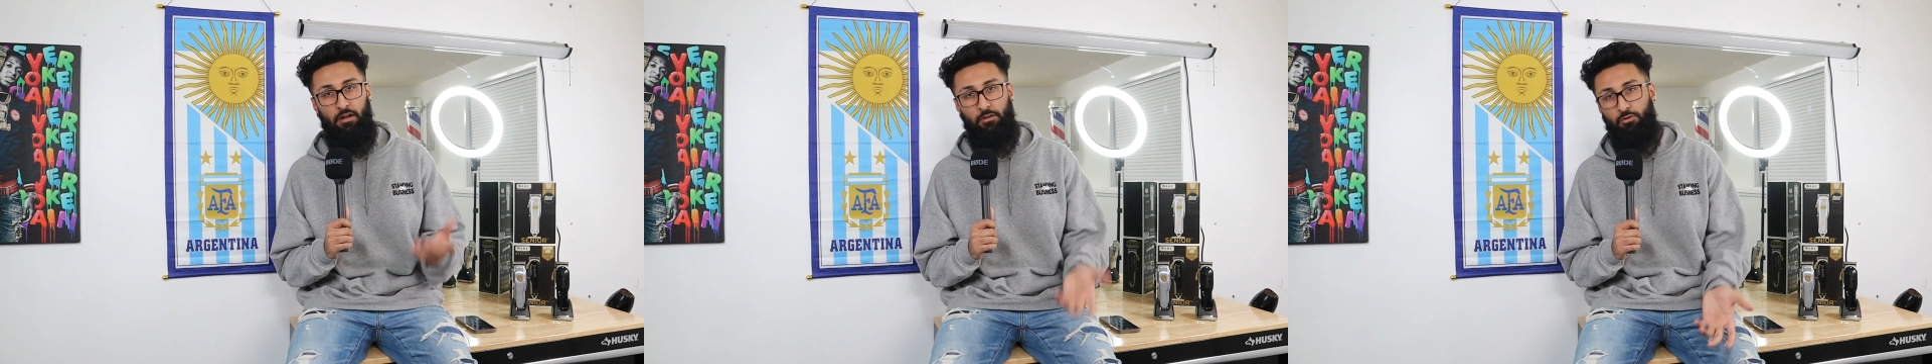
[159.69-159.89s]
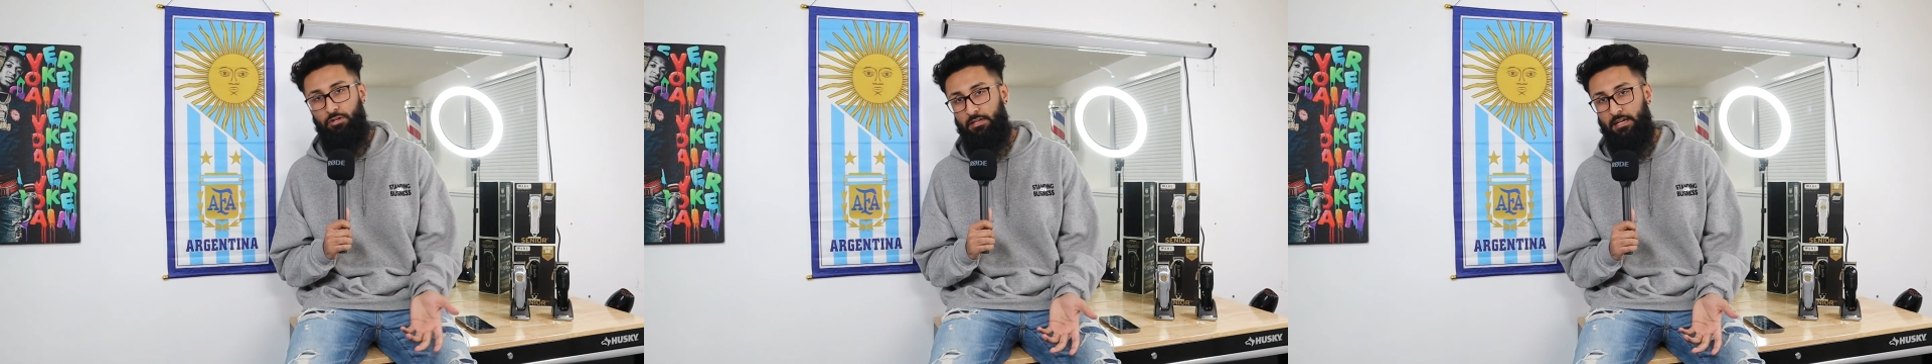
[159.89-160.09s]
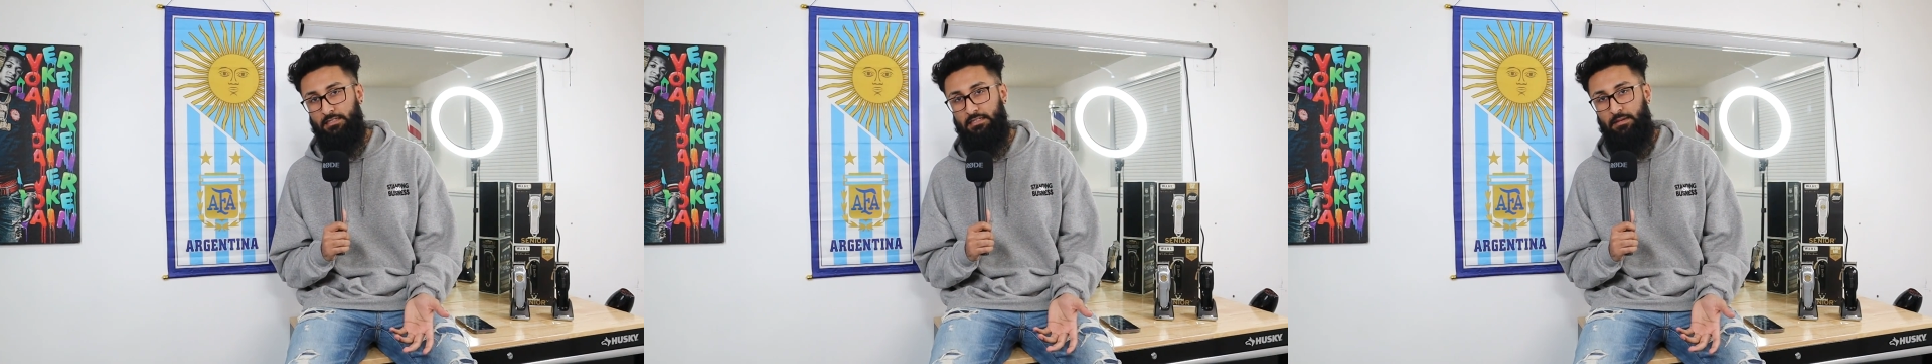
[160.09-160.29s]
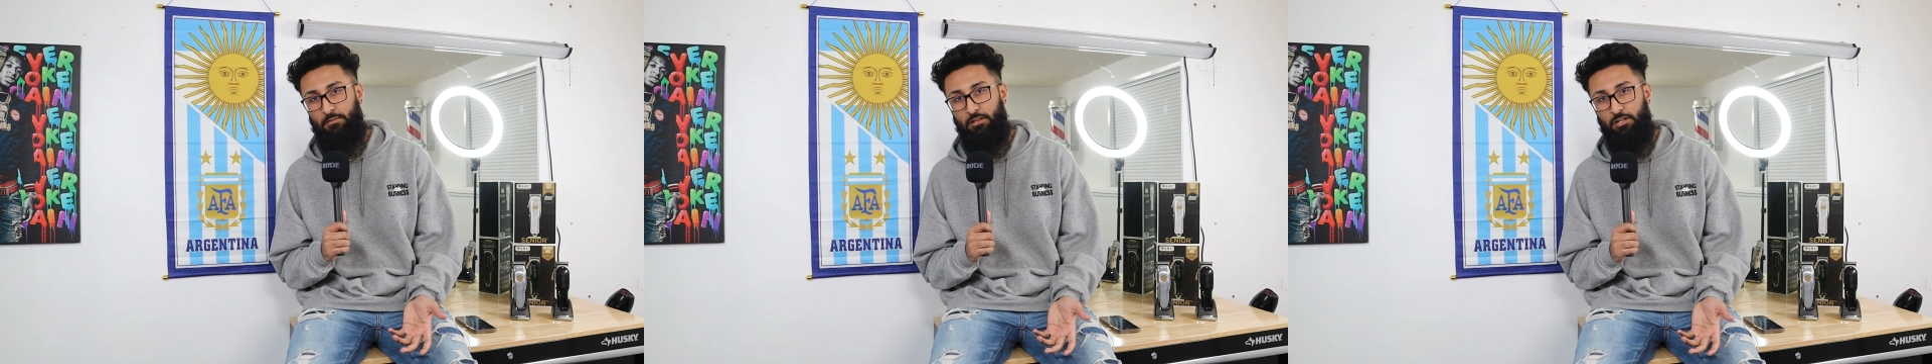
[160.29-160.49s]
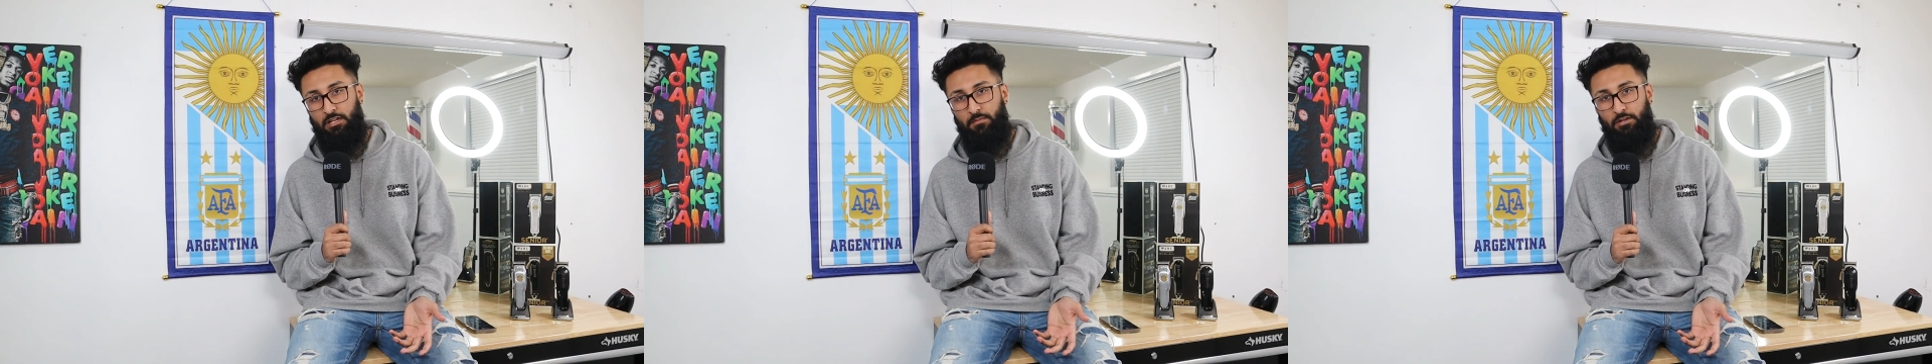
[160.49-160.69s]
I know you guys came to
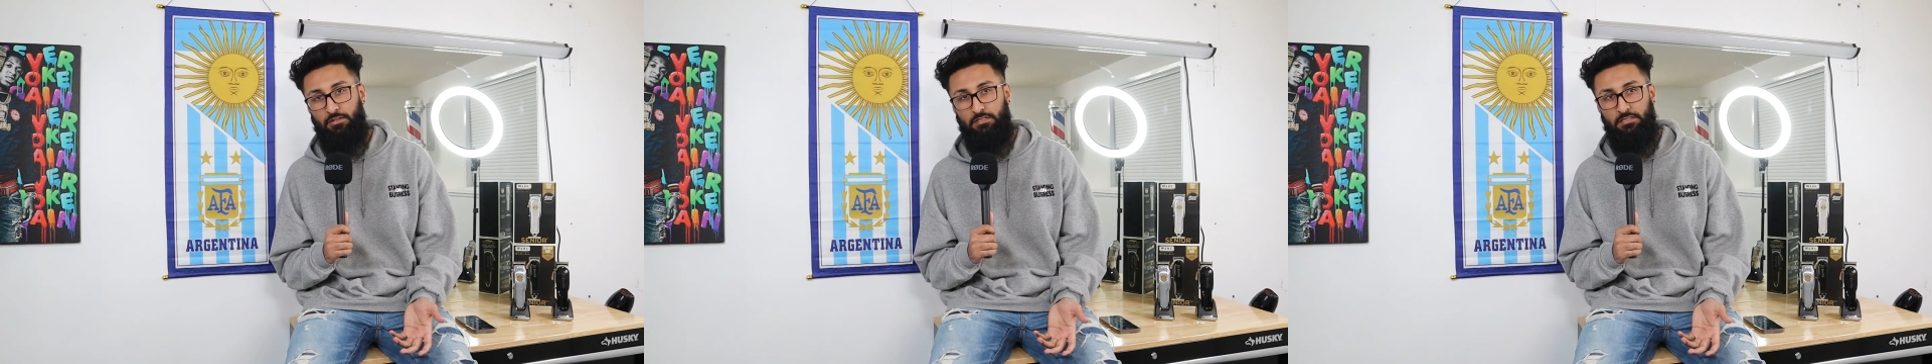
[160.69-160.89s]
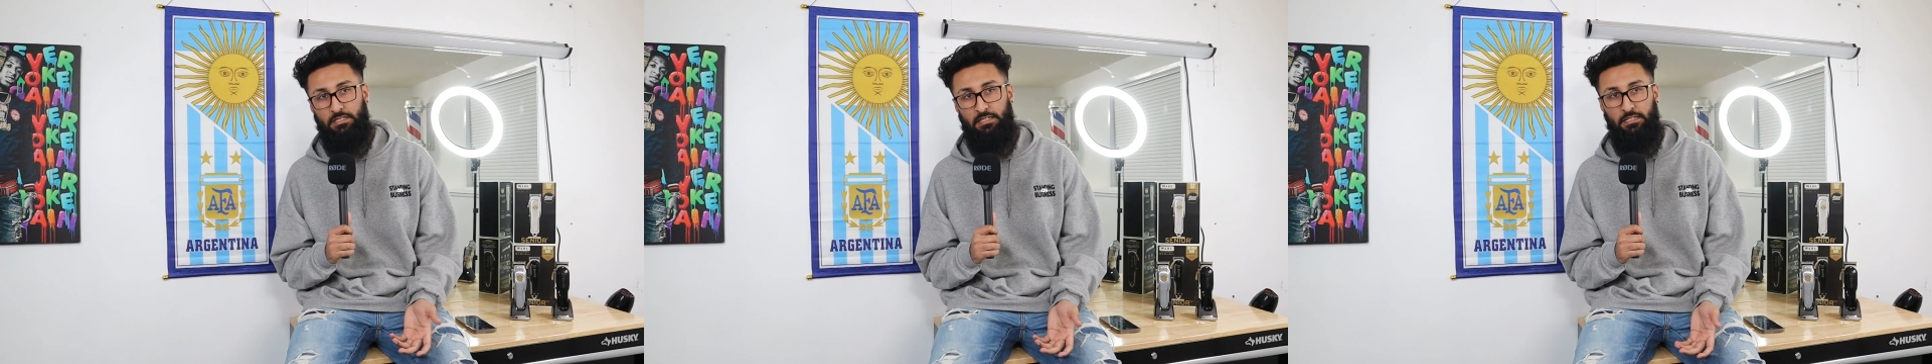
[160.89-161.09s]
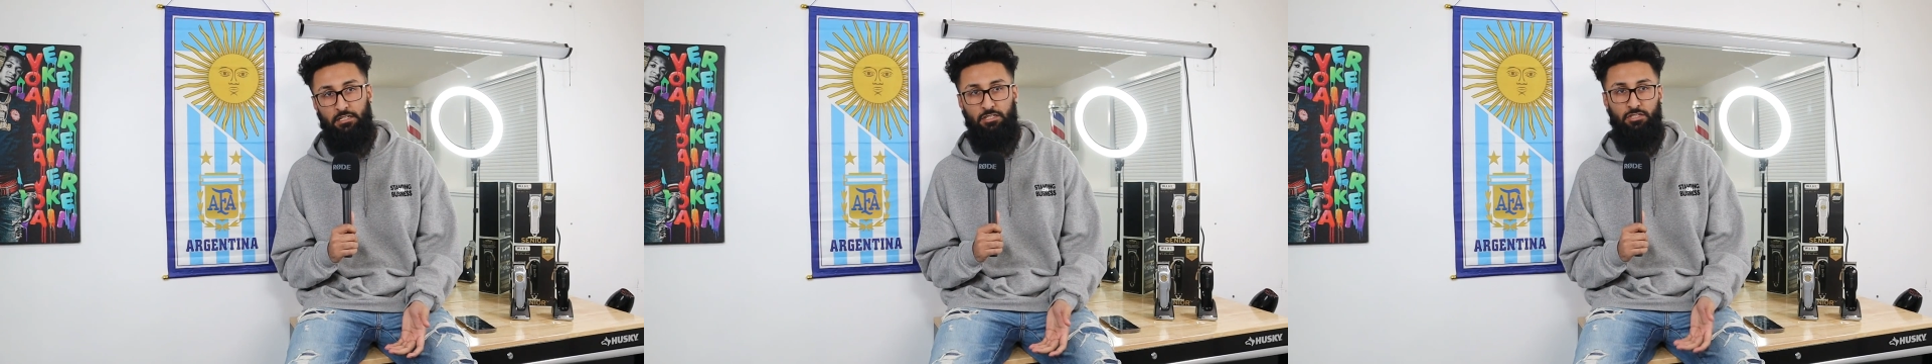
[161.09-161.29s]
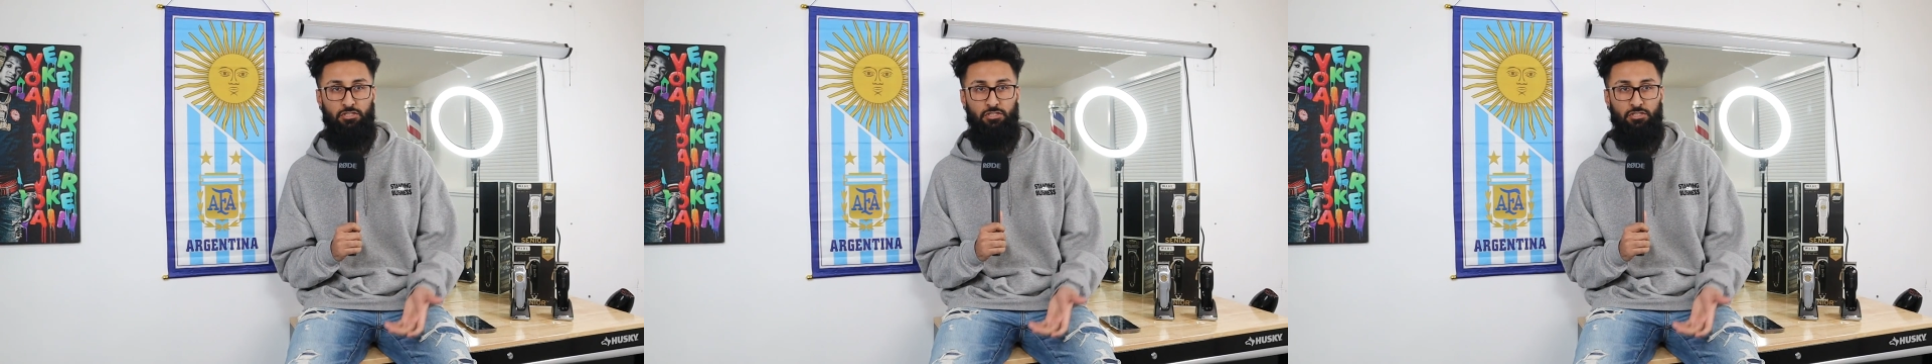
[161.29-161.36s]
learn about the seniors,